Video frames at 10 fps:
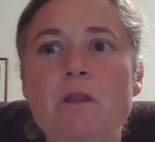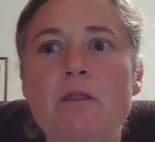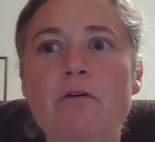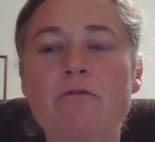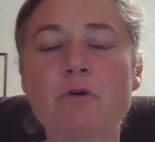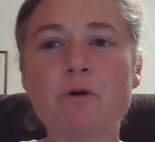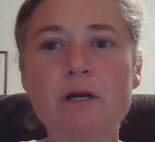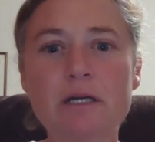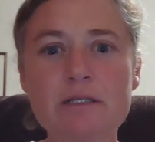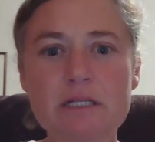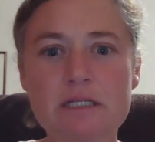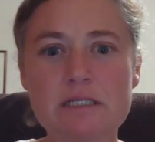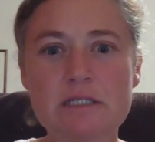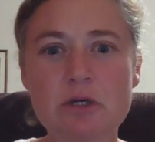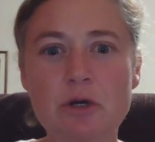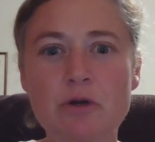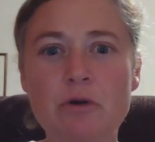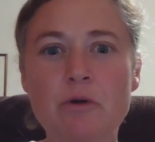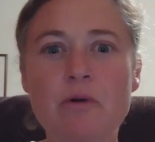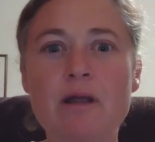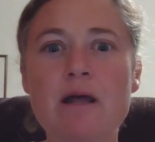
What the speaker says: the volcan Tantitaro,